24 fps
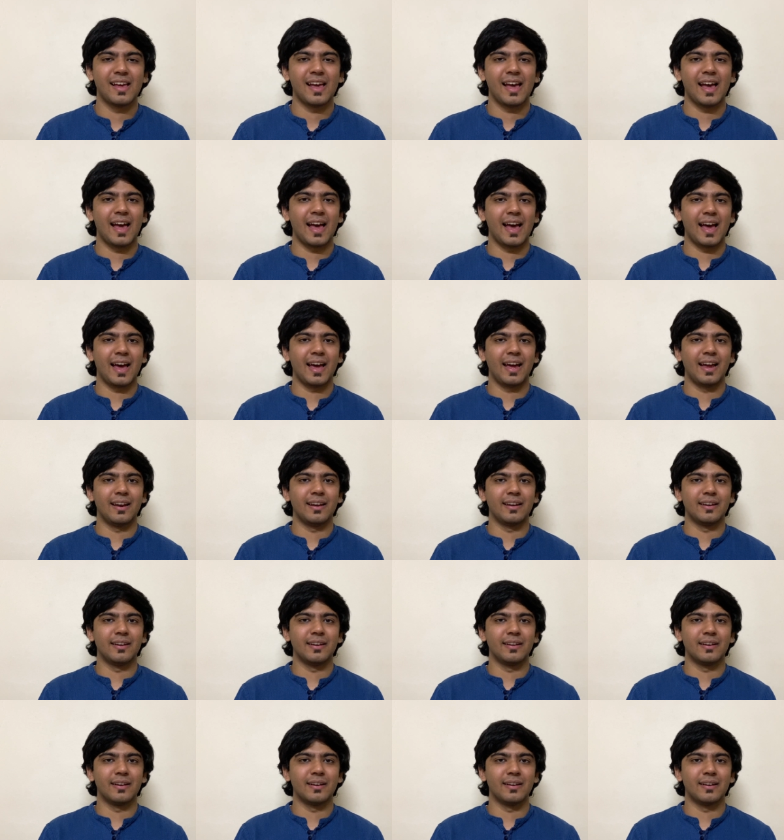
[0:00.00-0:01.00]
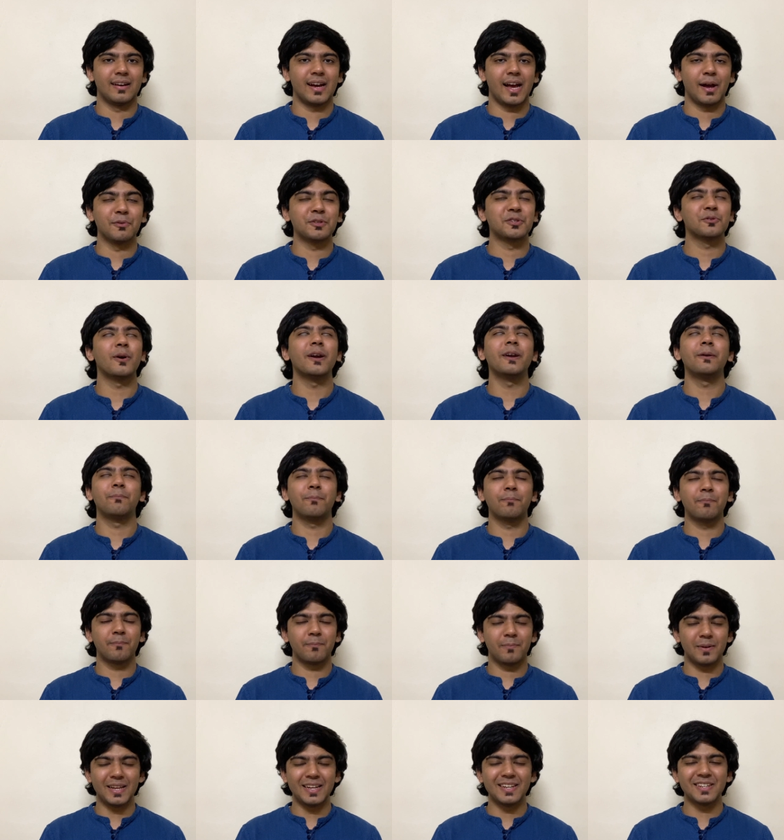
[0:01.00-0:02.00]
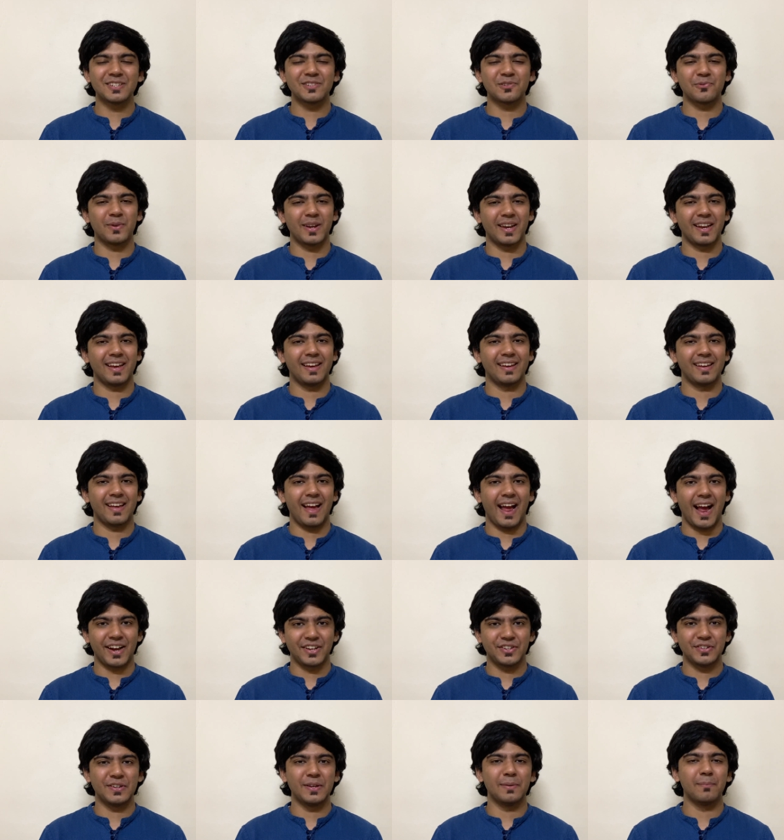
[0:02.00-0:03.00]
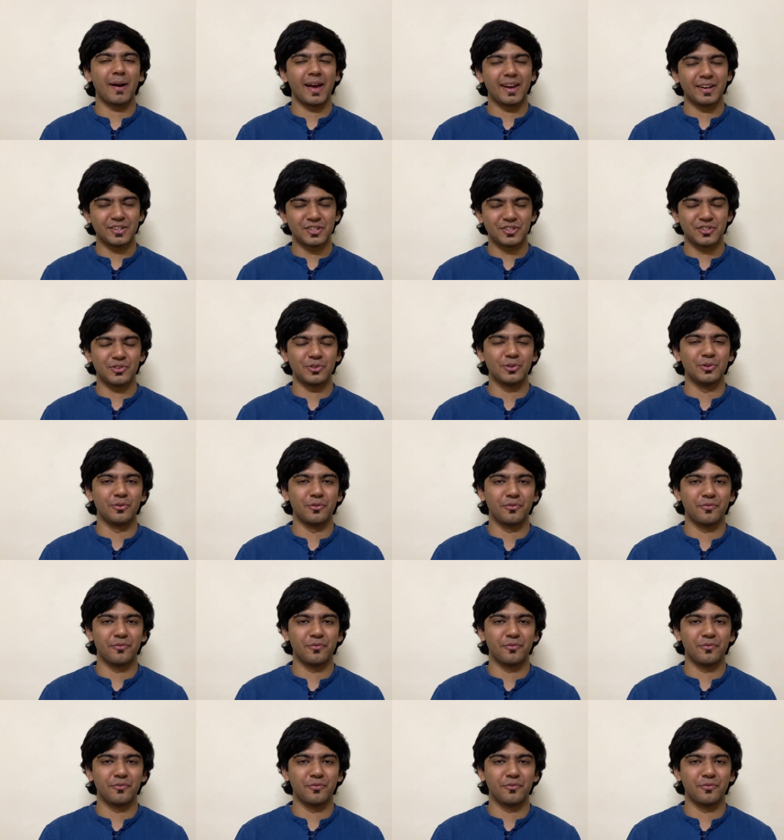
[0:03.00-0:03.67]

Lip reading: And I was quite pleased when I actually managed to